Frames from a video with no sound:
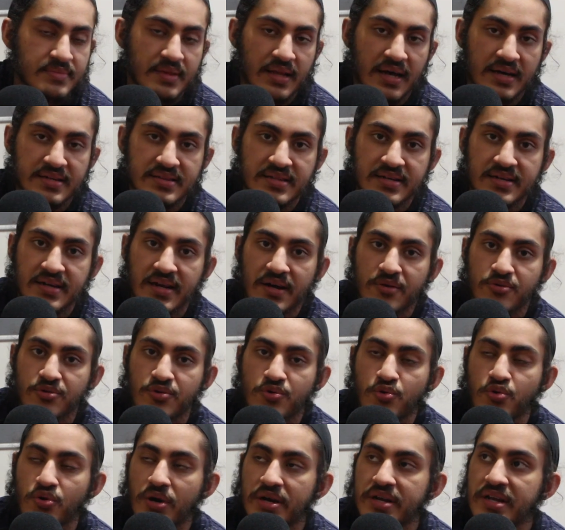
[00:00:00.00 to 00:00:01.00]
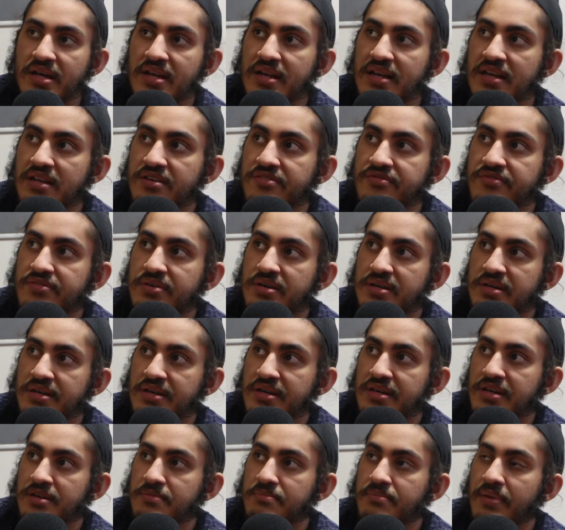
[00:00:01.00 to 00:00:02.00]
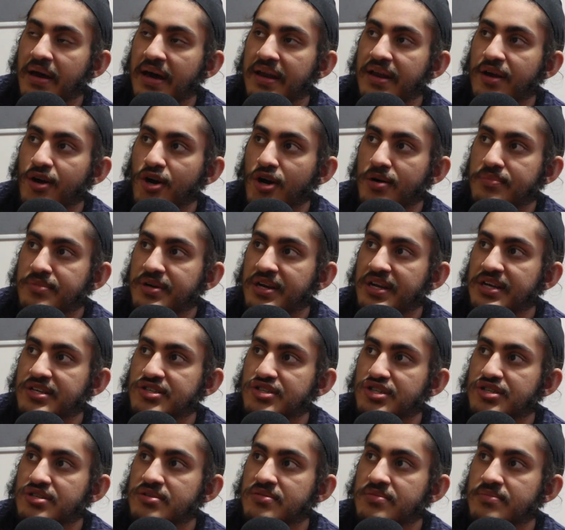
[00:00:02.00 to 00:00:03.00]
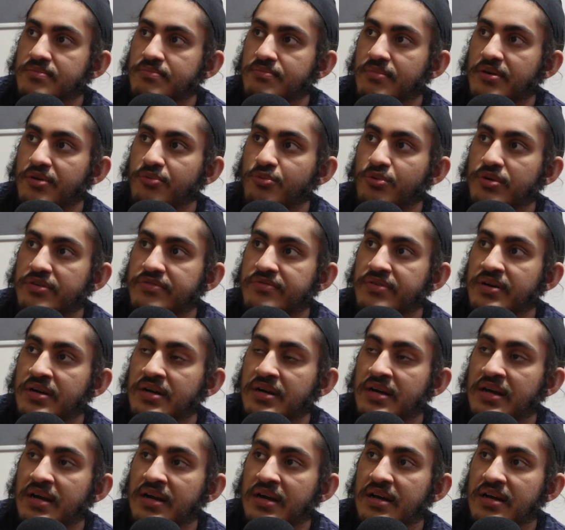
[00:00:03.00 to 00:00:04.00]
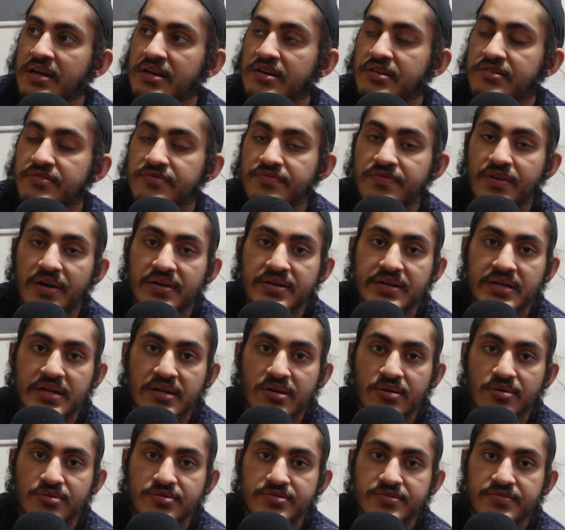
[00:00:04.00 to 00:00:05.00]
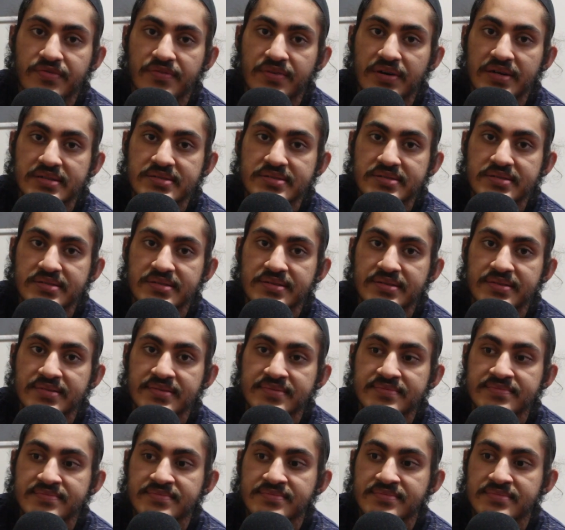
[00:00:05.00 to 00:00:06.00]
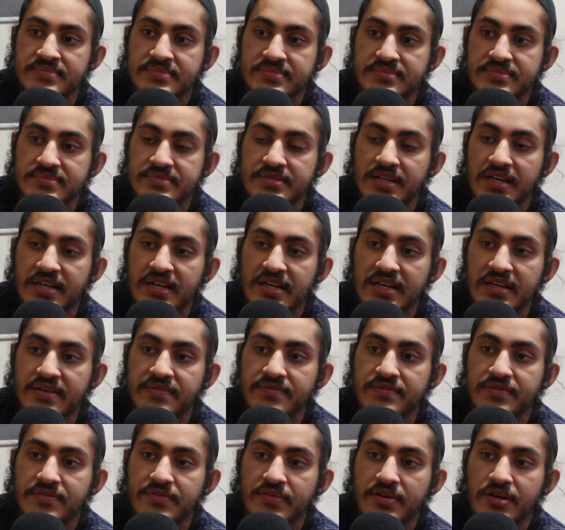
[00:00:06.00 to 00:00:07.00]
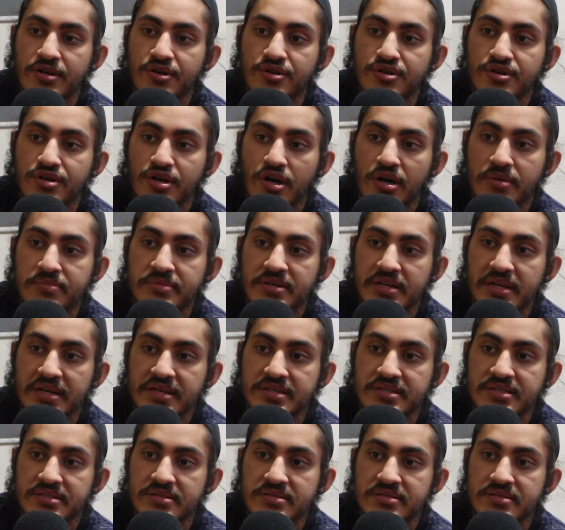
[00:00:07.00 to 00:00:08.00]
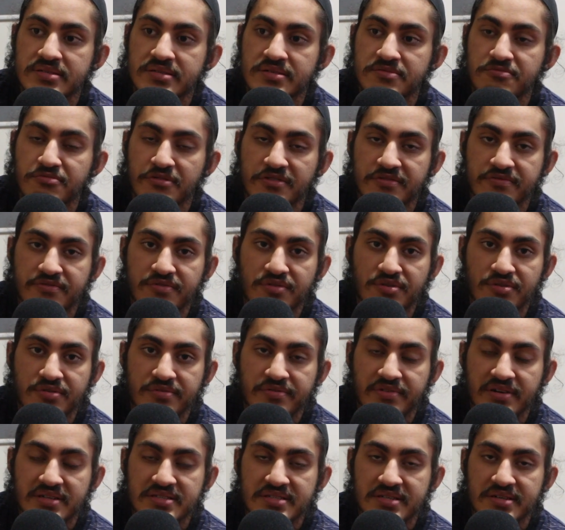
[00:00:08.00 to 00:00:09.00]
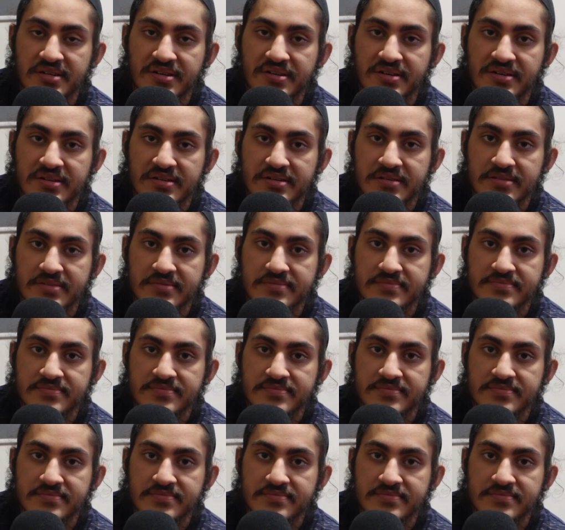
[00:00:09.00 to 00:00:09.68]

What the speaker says: I think I would rather live in a bad accommodation but with very close friends than live with a good accommodations with no friends at all.